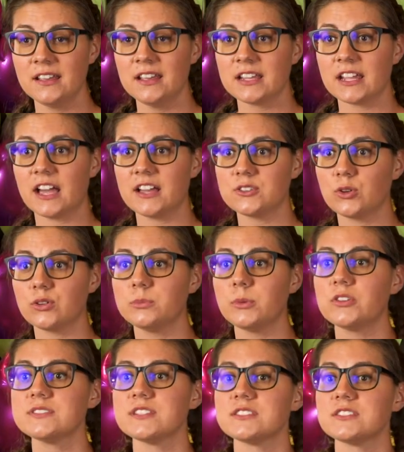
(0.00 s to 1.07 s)
God told
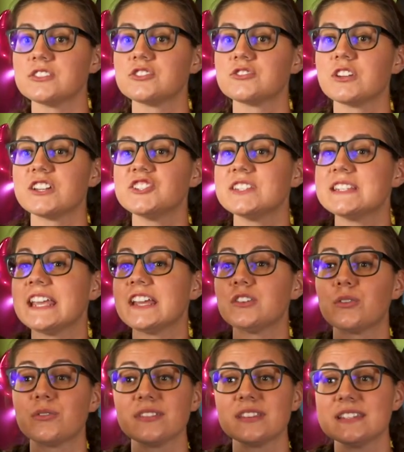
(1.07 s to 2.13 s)
Moses to stretch his hand
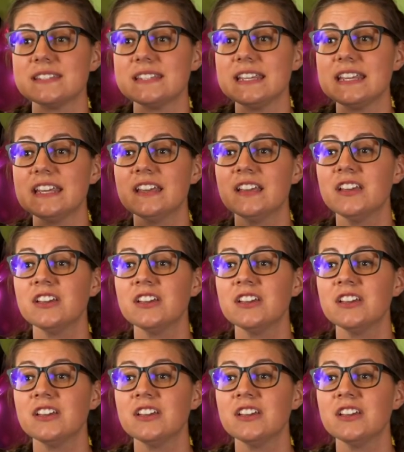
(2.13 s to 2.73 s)
over the sea